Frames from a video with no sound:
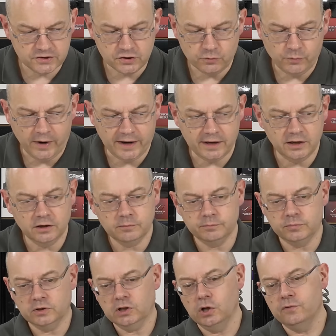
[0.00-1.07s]
just a regular
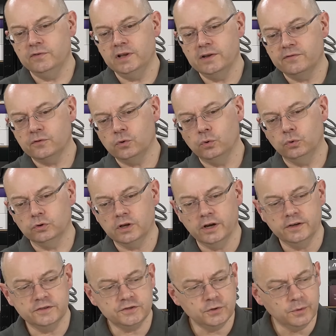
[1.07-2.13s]
cloverleaf cord
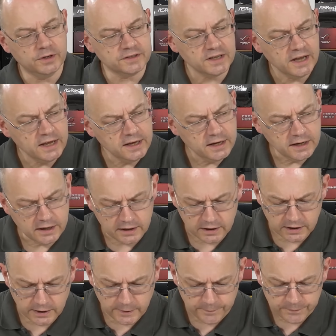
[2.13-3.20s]
going to it.
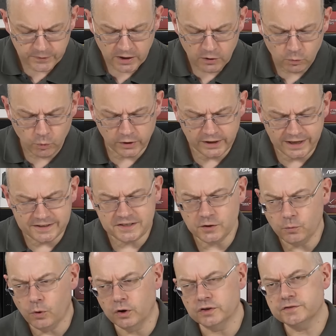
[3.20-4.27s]
Uh, one hundred eighty
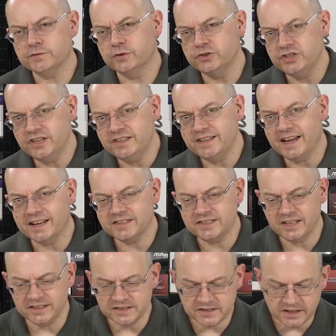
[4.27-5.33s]
watts for a G T X
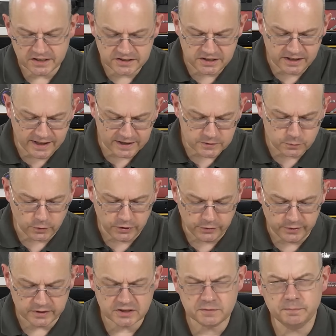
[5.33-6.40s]
ten sixty. That's what
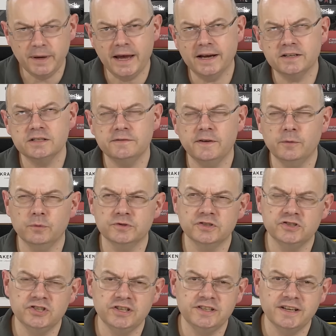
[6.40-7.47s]
you expect. If it was a
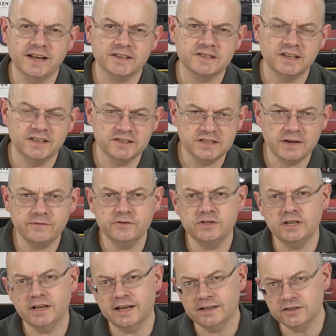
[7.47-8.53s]
G T X ten
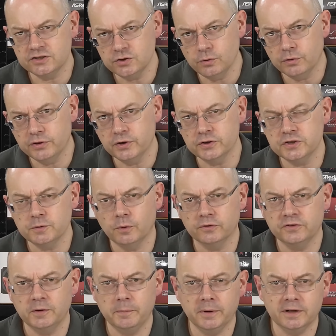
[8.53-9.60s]
seventy, you get a two hundred thirty
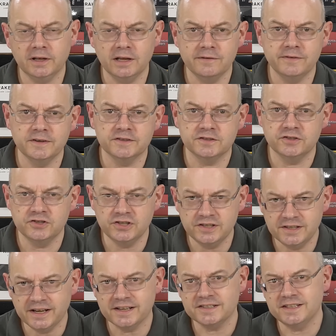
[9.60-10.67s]
watt typically. If it's a G
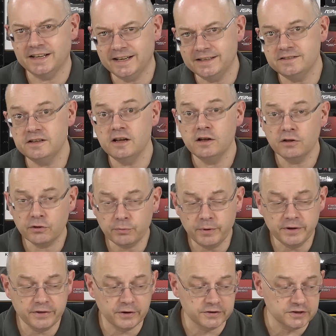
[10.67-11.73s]
T X ten eighty,
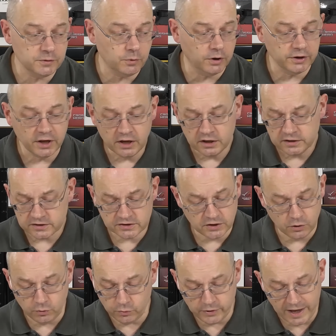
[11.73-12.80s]
three hundred thirty watt.
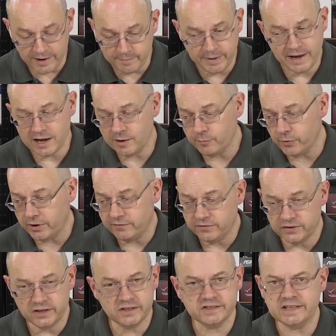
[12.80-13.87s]
So that power brick
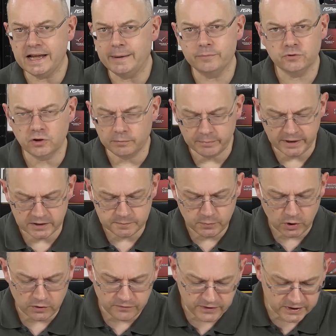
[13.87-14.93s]
for this laptop makes
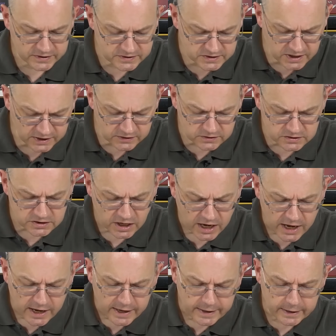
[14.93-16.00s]
perfect sense.
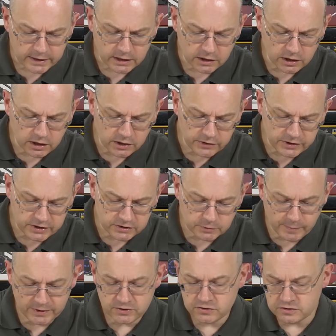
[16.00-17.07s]
Uh, the
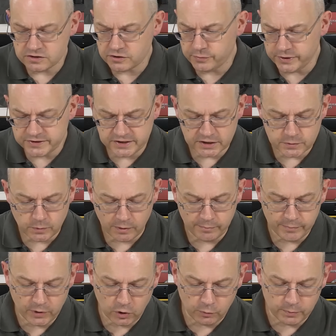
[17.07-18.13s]
dimensions three hundred
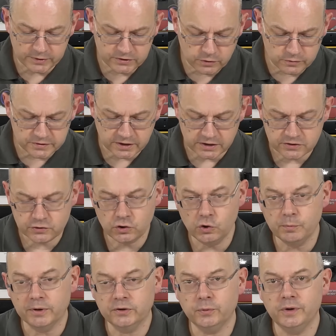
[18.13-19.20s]
sixty-one millimeters by two hundred
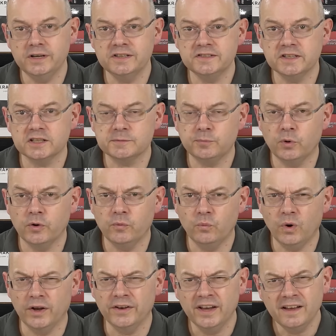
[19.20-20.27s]
sixty-two by twenty-six point
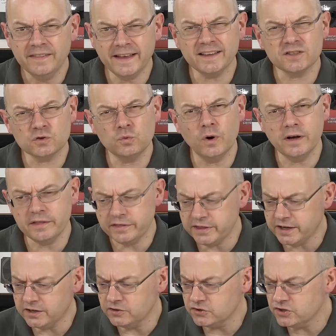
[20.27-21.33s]
one. That's quite
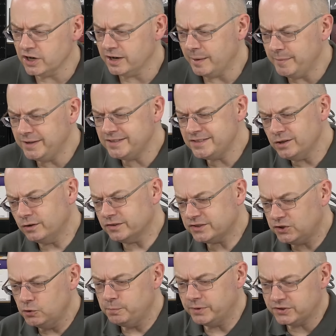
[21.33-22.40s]
thick and chunky. I mean, it's not
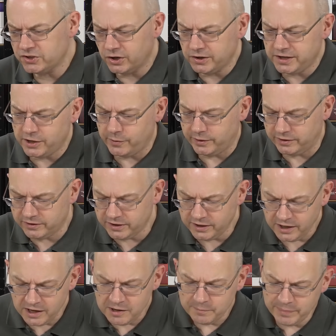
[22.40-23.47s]
super chunky or anything,
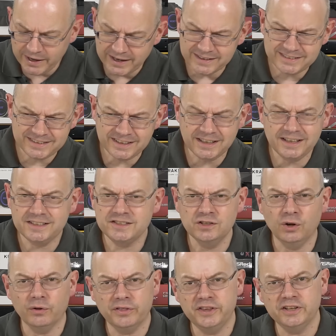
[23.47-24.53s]
but uh, it's
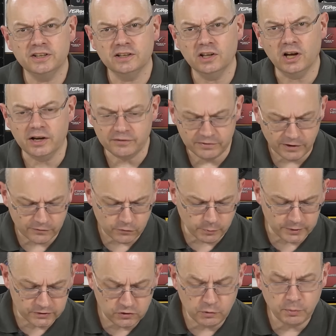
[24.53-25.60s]
not thin and light, far
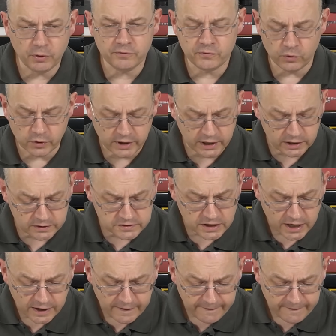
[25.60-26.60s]
from it. two point four kilos.